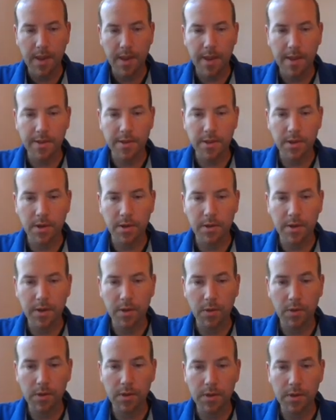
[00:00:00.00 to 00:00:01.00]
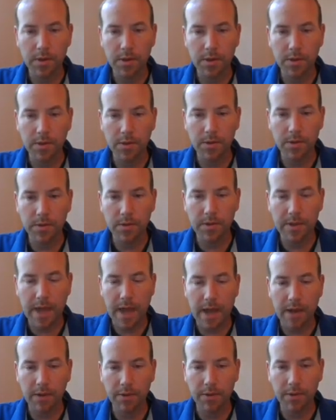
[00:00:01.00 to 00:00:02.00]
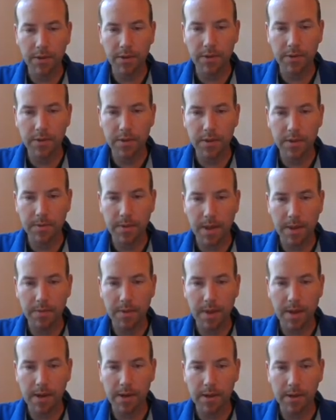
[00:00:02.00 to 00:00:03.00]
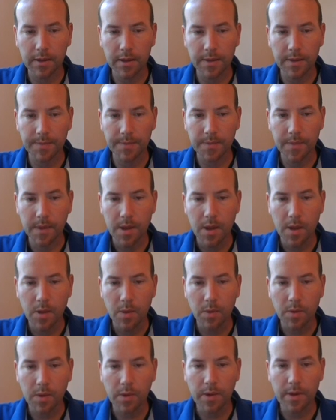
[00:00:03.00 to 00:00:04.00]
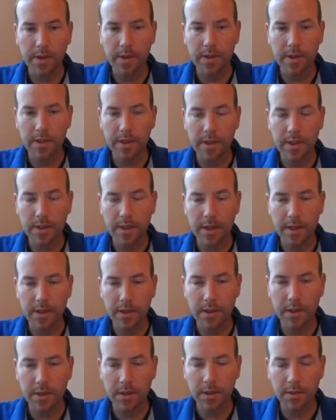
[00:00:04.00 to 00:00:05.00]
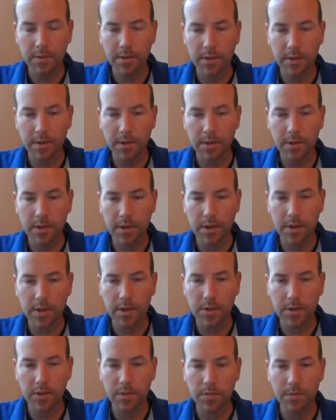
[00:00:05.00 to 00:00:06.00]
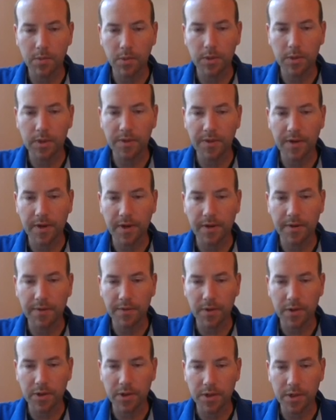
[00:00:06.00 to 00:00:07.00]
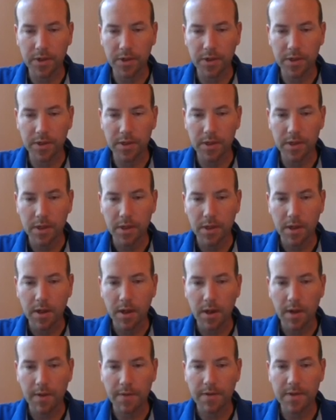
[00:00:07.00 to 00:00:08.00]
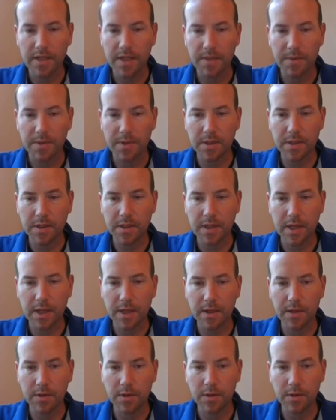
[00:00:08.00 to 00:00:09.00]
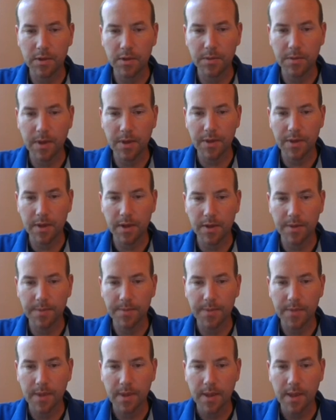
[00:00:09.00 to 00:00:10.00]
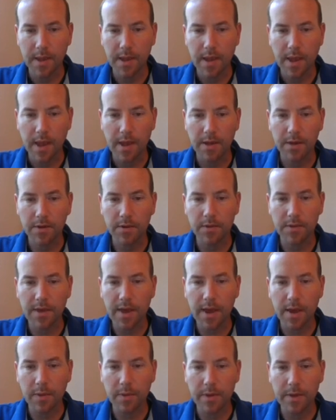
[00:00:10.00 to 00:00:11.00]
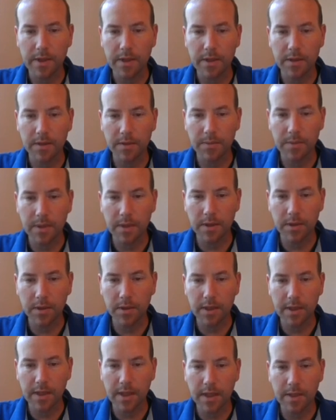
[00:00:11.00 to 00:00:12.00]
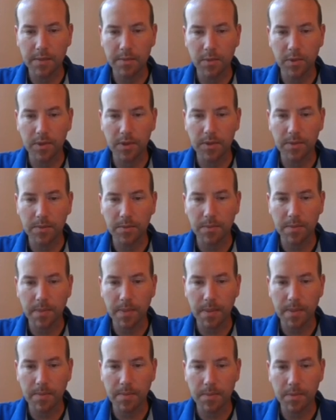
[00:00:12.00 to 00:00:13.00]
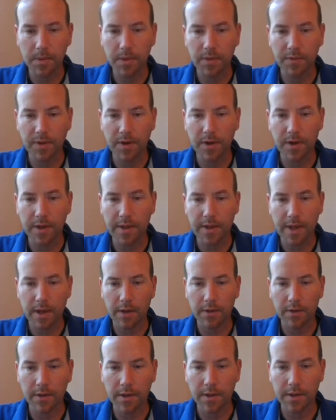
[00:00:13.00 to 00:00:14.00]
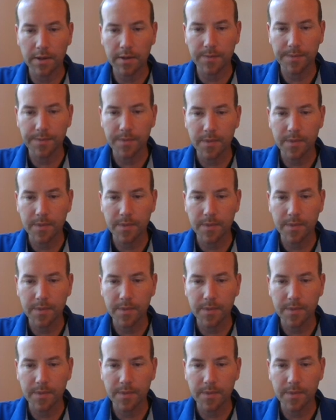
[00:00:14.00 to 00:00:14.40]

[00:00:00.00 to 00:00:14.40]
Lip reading: And so in order to tackle those mathematically, we're going to need to turn to multivariate versions of steepest ascent and Newton's method. And to do that, we need to be looking at multivariate calculus.